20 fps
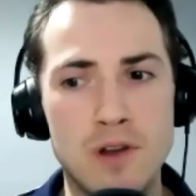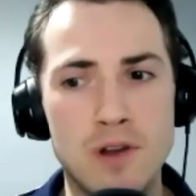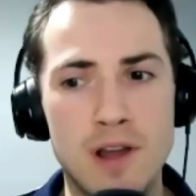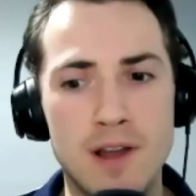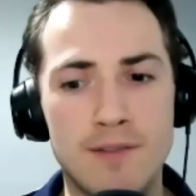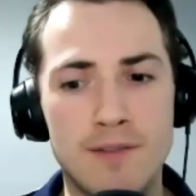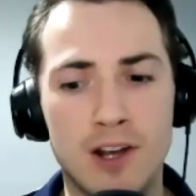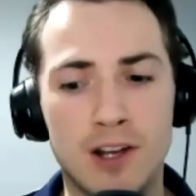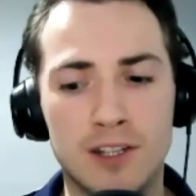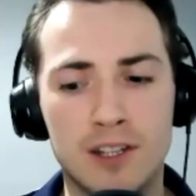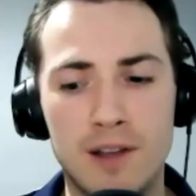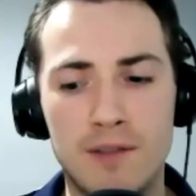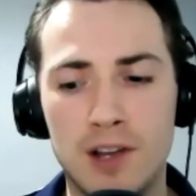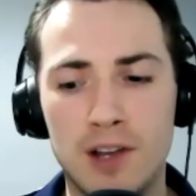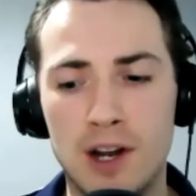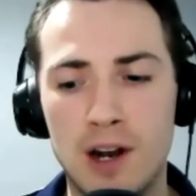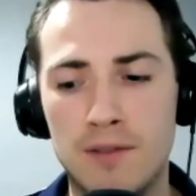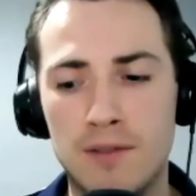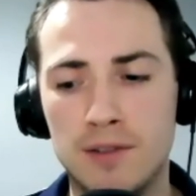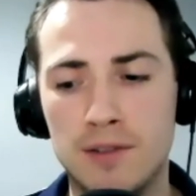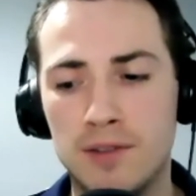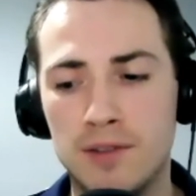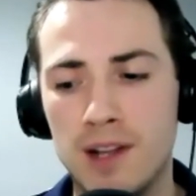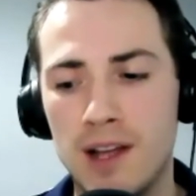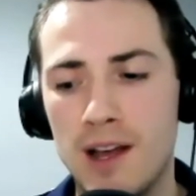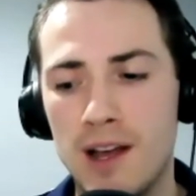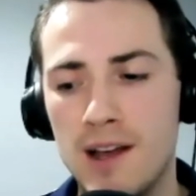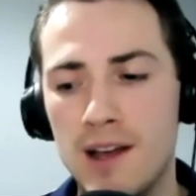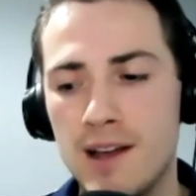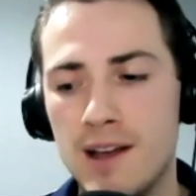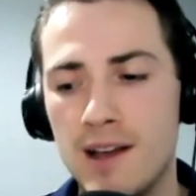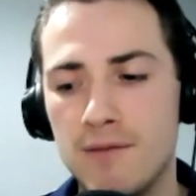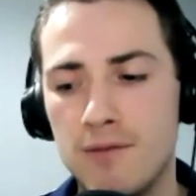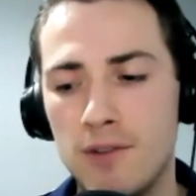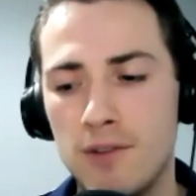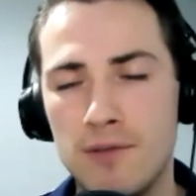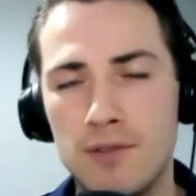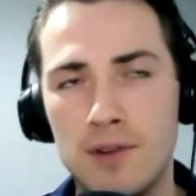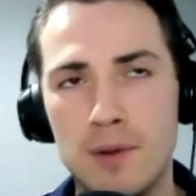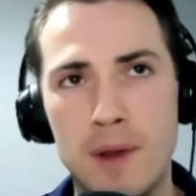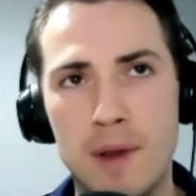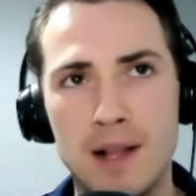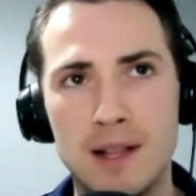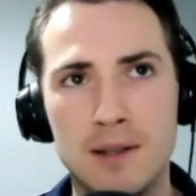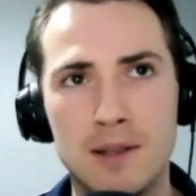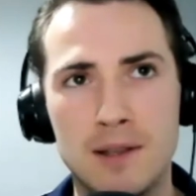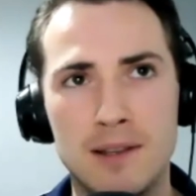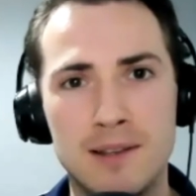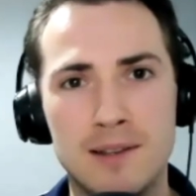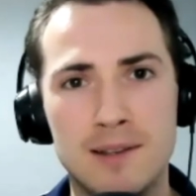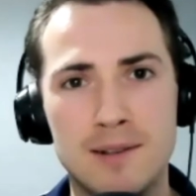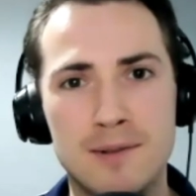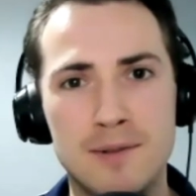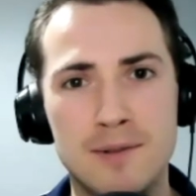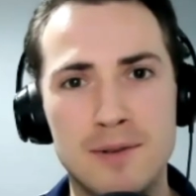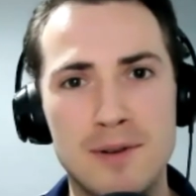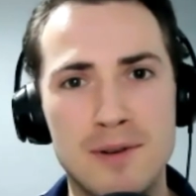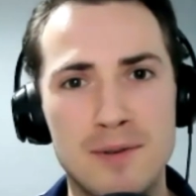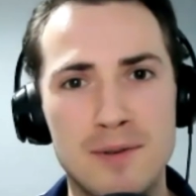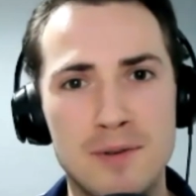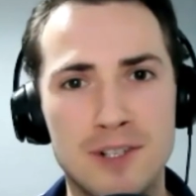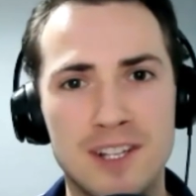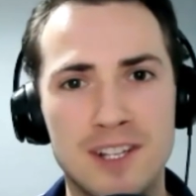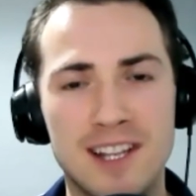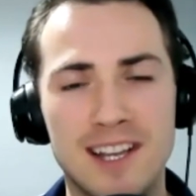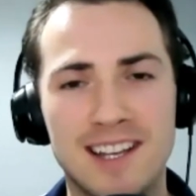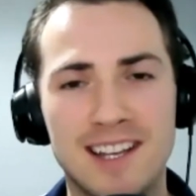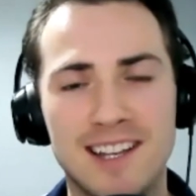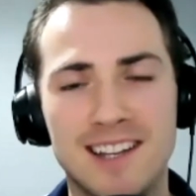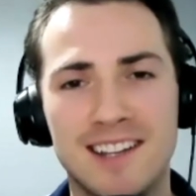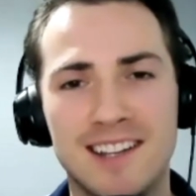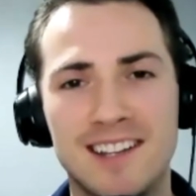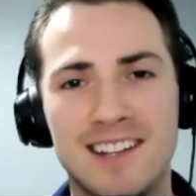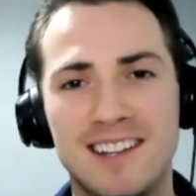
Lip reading: if you got offered for a fight for the belt, would you take it?